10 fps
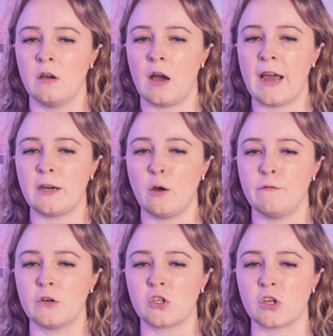I know
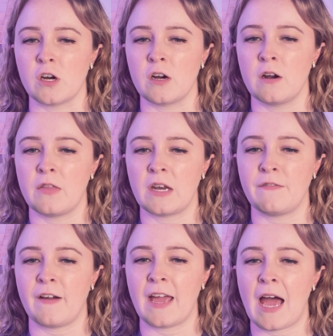for sure that
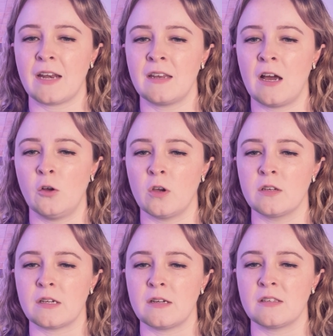if I hadn't held
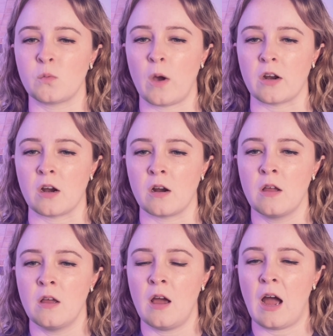on to his
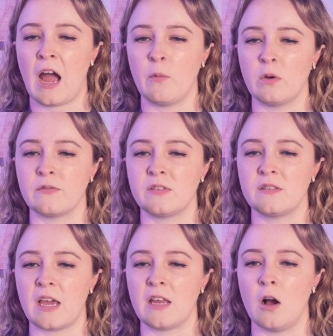sweater, I would have
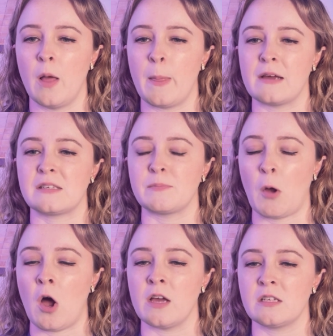stayed on that
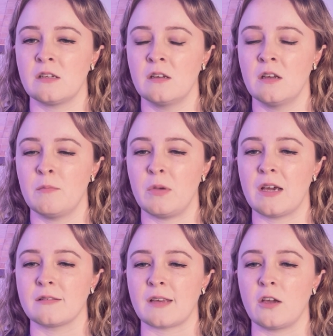spot,
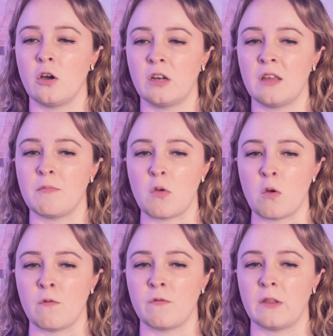because I couldn't
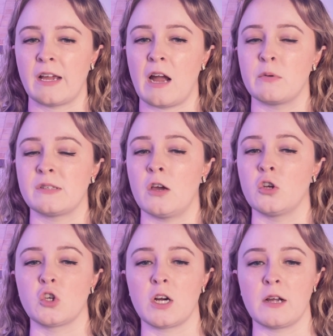move like I was
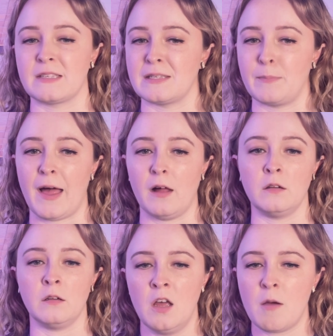under a
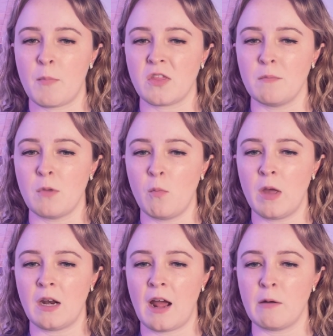spell. But the
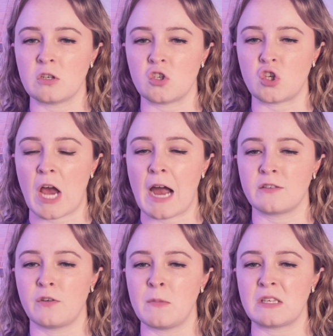moment I was
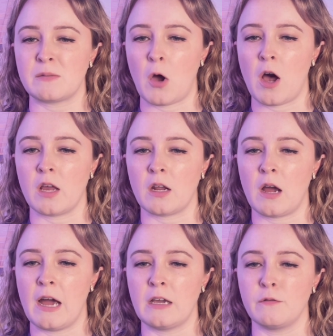jacked from the spot,
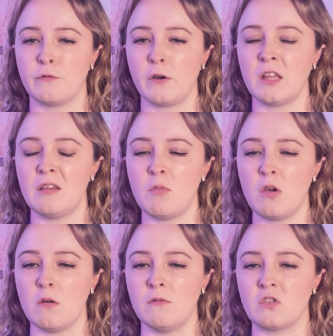I could freely
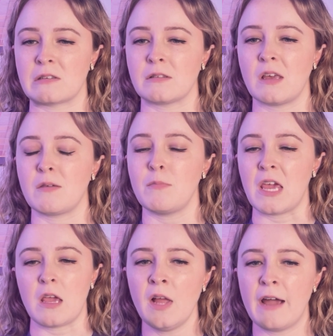move just like
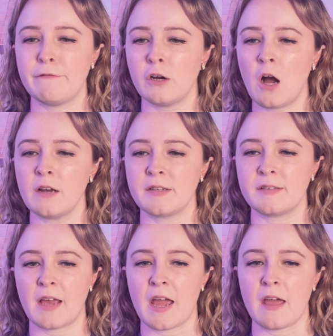me. I forgot to
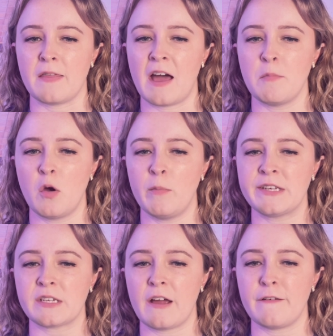say, that
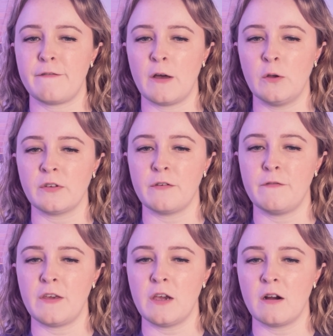moment I felt a
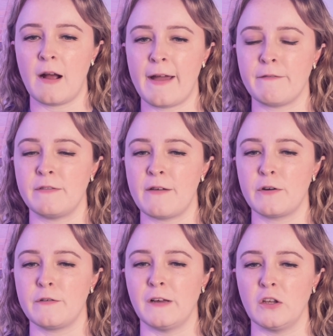fear I have
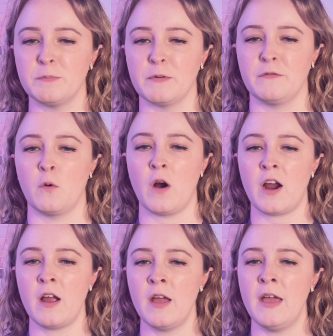never felt
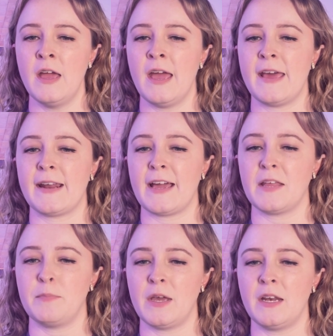before, and I
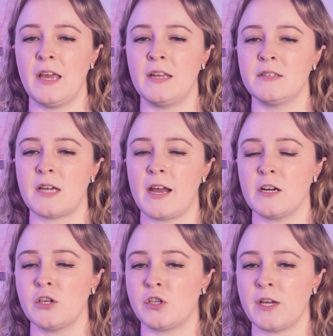had been in
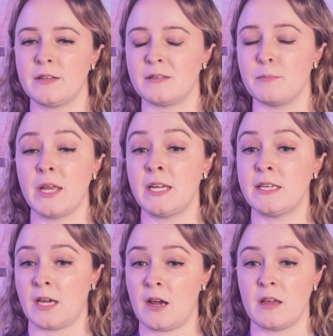dire shits many
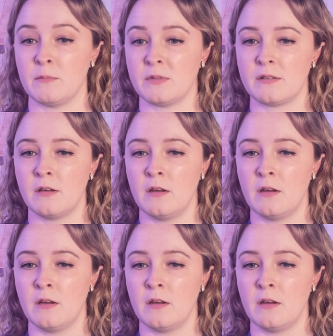times.